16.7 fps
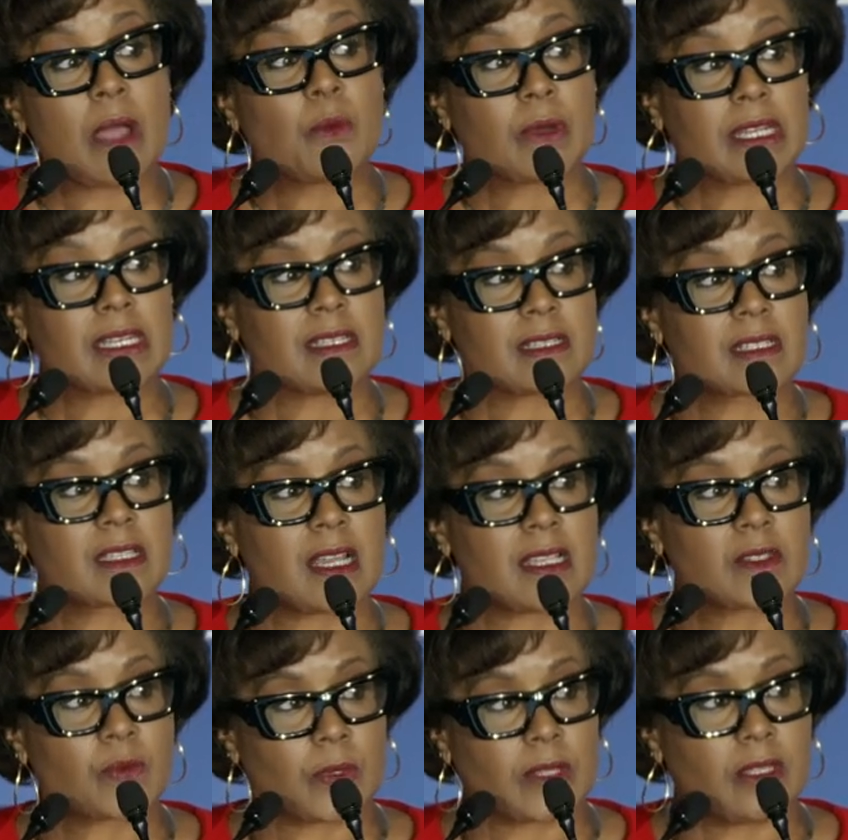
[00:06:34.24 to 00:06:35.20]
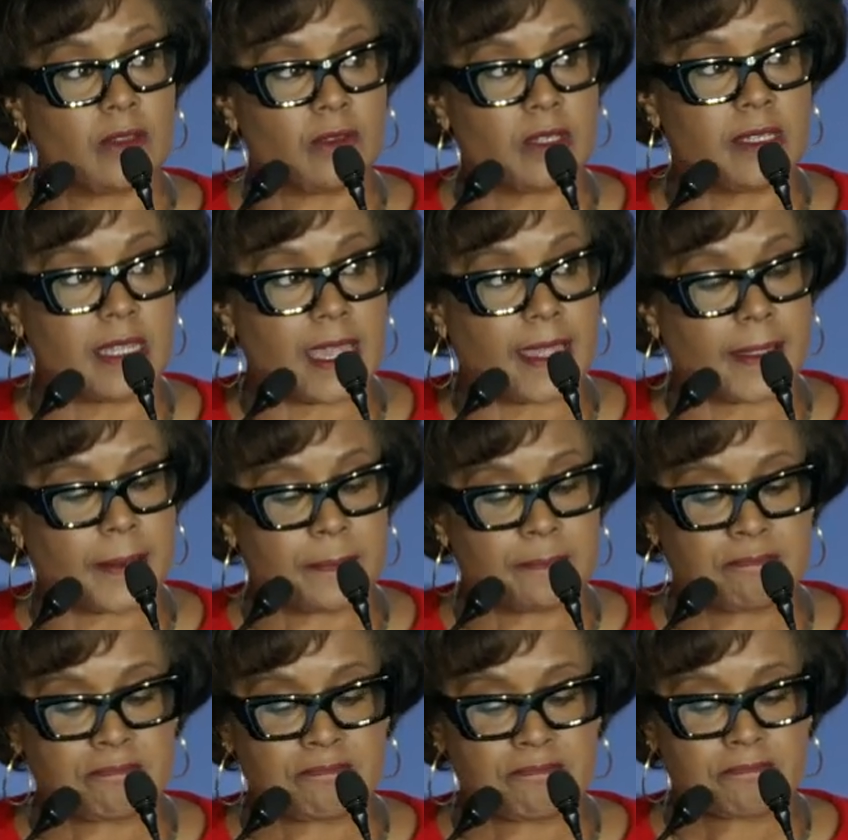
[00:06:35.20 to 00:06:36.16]
I want to discuss with you today.
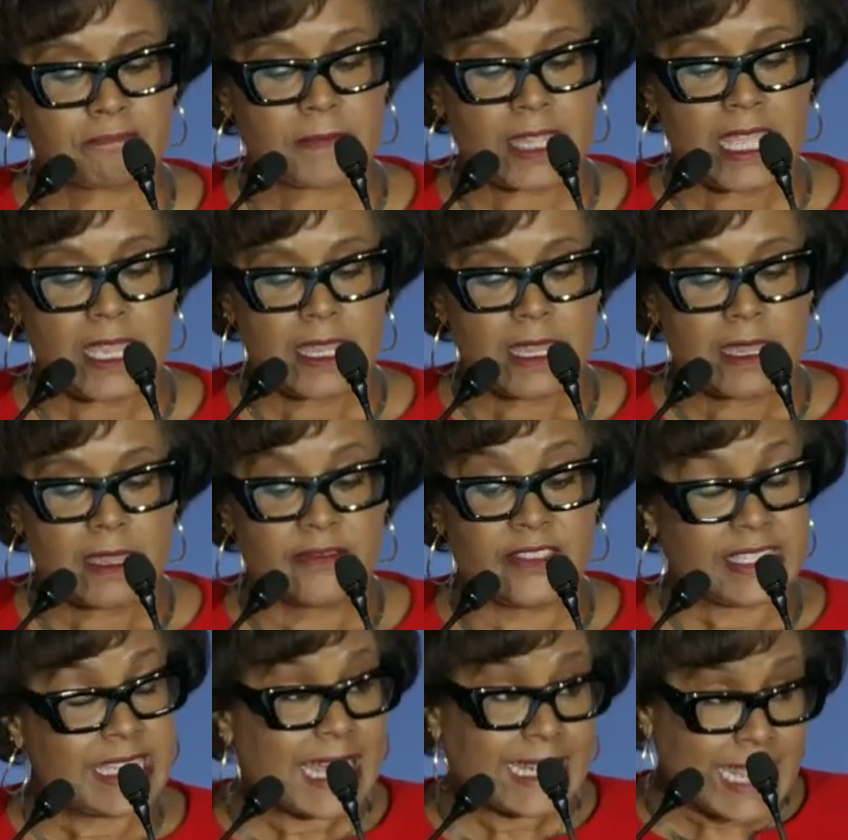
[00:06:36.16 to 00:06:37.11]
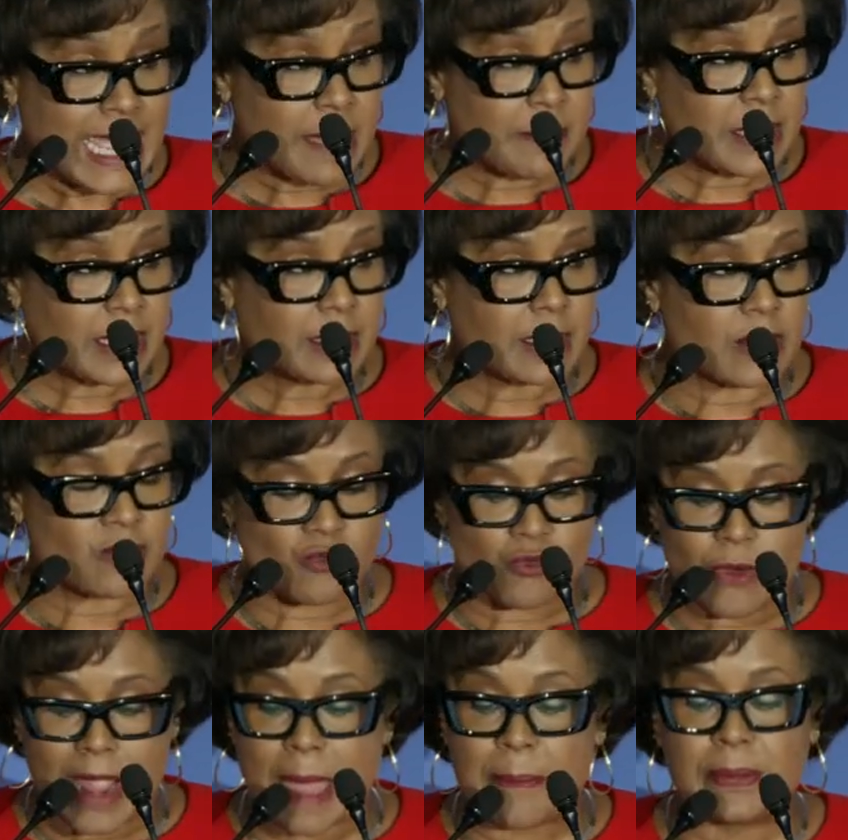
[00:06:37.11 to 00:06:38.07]
The dynamic
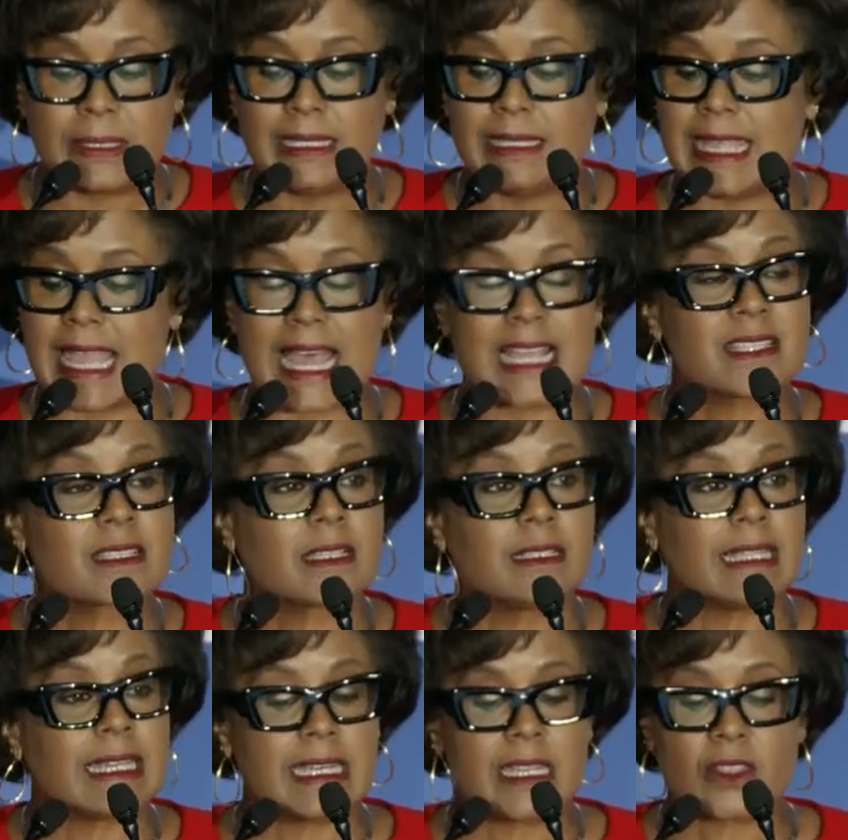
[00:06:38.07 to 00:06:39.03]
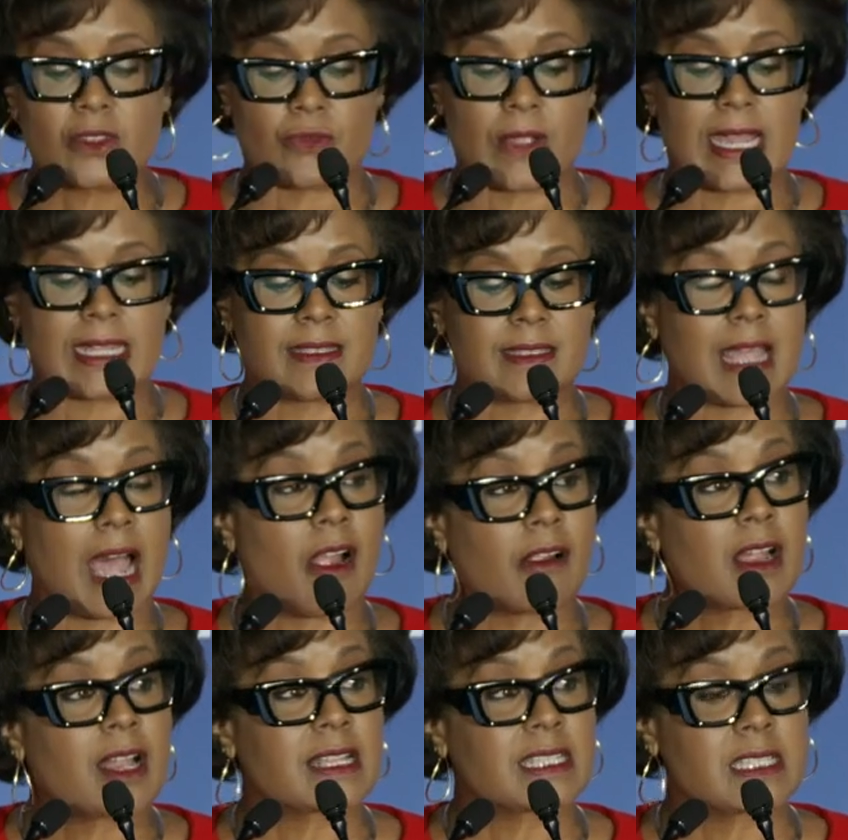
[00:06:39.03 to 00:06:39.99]
and rapidly escalating threats
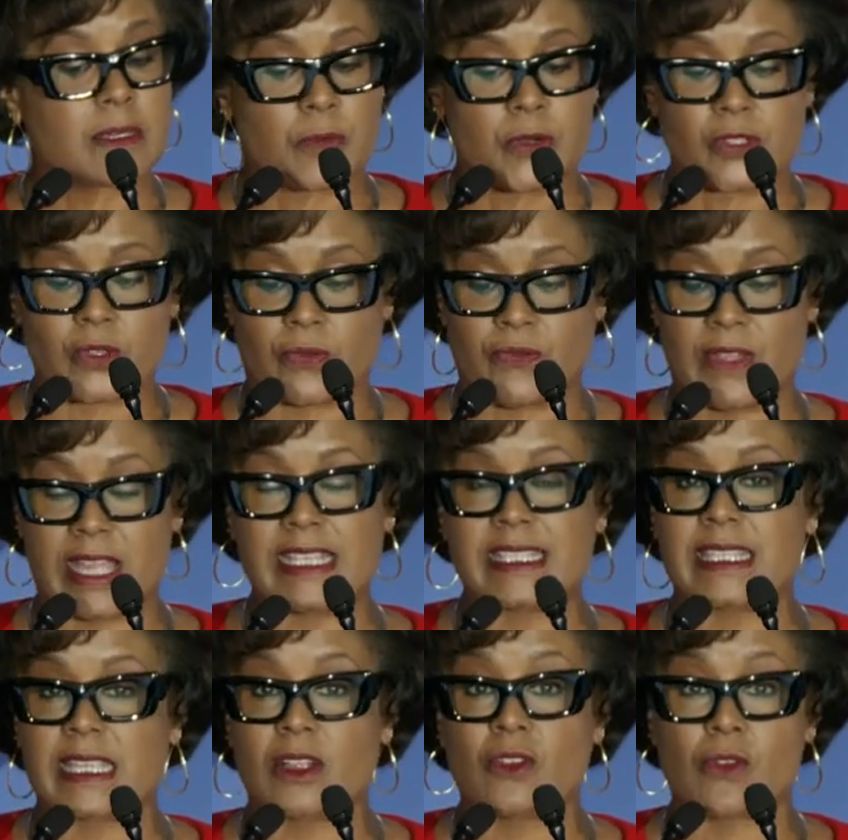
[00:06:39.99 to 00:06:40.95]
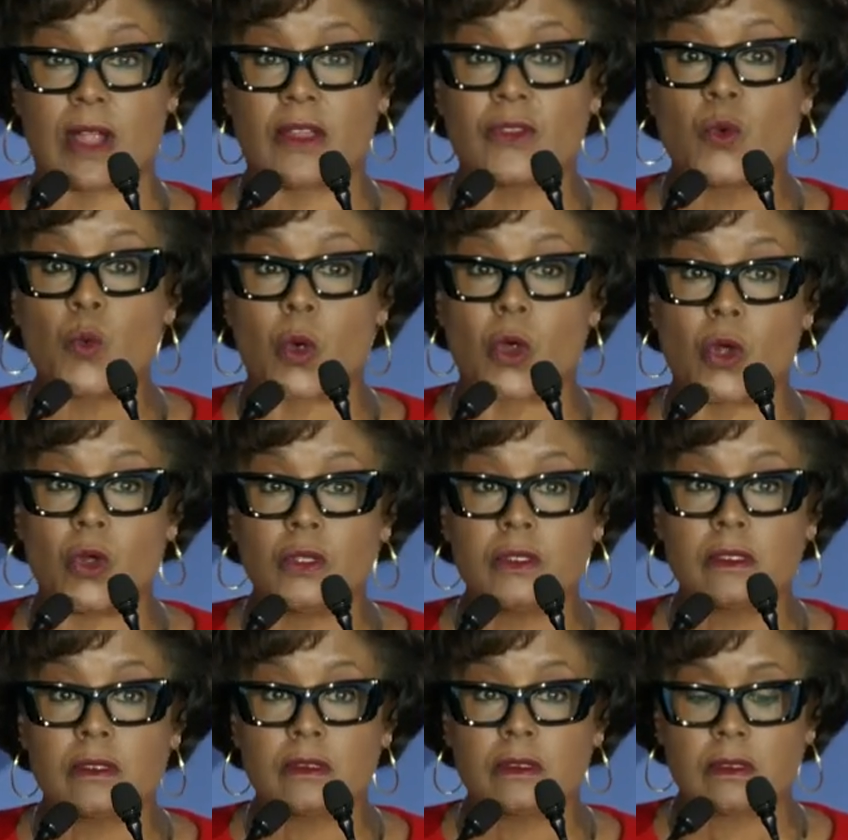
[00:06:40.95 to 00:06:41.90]
our customers are facing around the
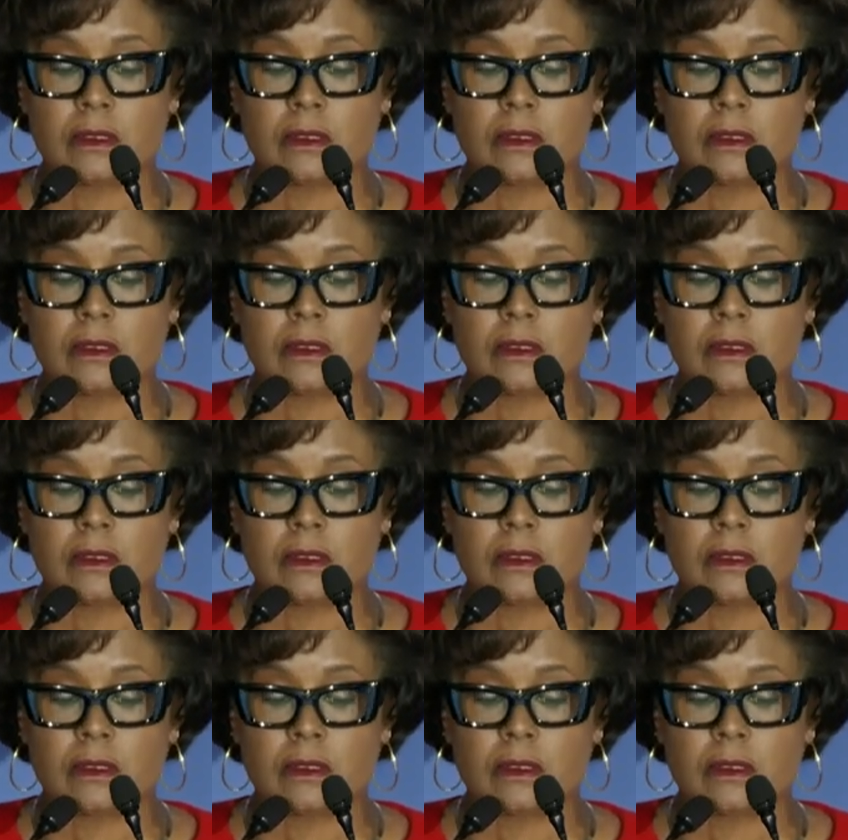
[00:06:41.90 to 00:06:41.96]
world,